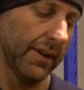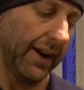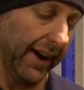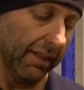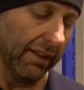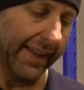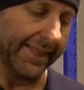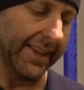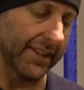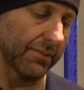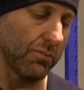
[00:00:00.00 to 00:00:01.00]
I like
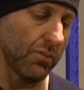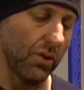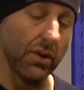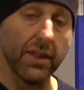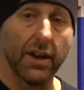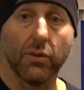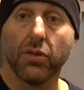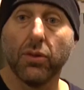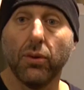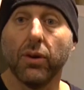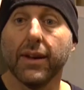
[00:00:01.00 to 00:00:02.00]
this more than I would have
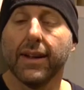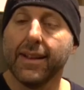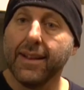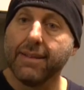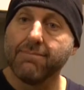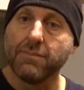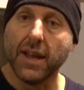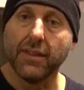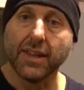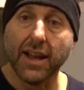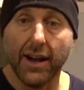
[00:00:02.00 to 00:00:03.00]
thought. Now
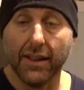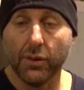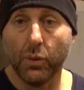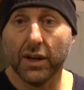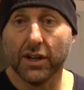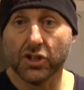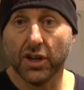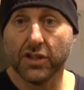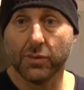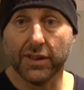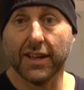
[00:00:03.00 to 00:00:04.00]
the other one I
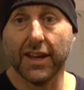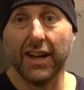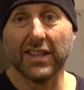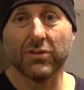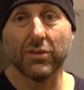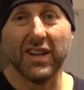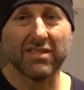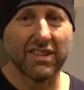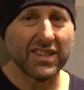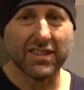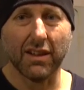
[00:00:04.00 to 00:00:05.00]
showed you with the cast riser,
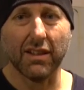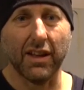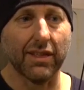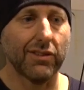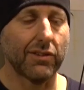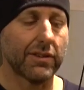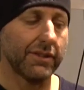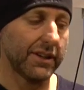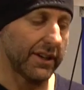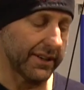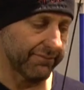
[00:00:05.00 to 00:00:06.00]
I just don't like the look of
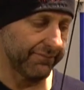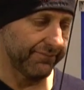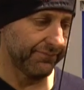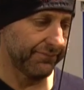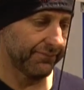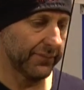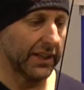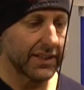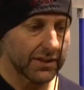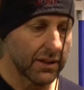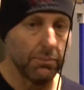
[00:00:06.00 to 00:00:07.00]
it.
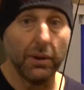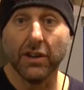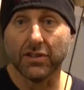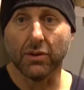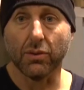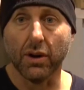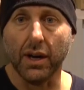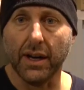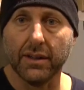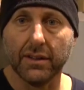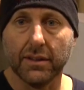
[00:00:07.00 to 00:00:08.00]
The bow's all
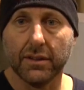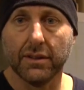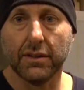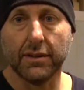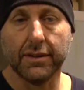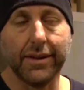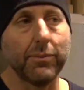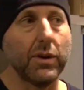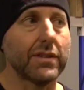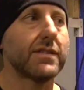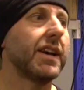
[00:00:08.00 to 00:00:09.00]
right. I'm
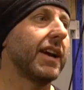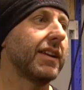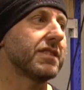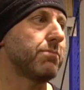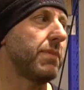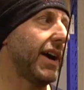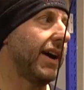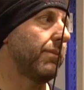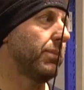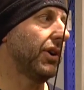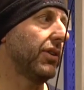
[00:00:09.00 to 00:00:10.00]
not saying it's
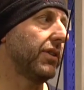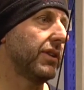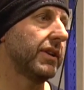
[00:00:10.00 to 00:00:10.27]
bad bow.